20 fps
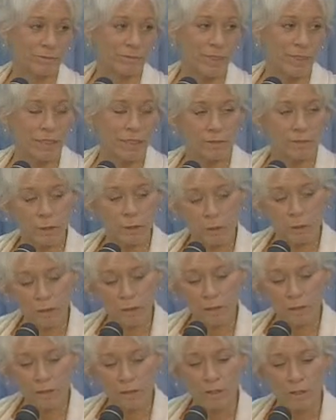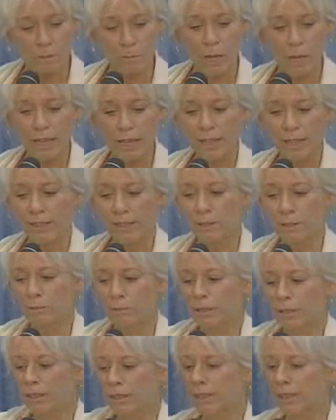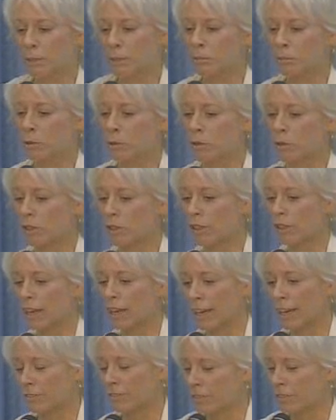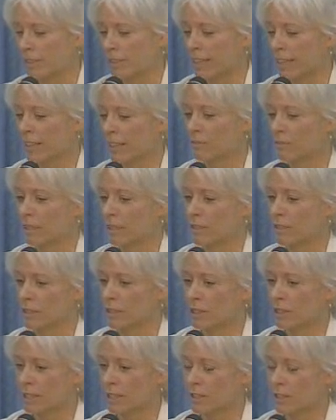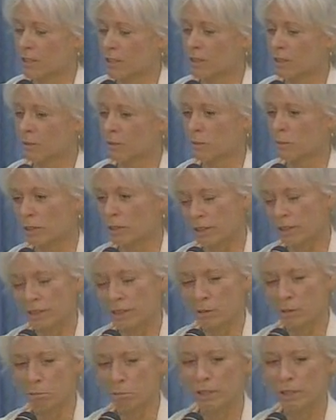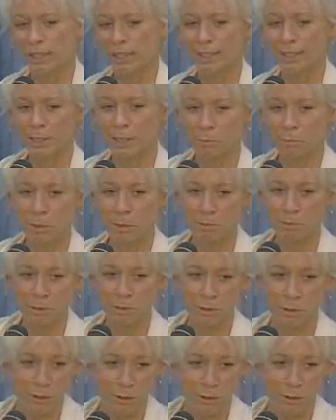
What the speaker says: If you want the body to be immortal after that investigation, well, there are plenty of people you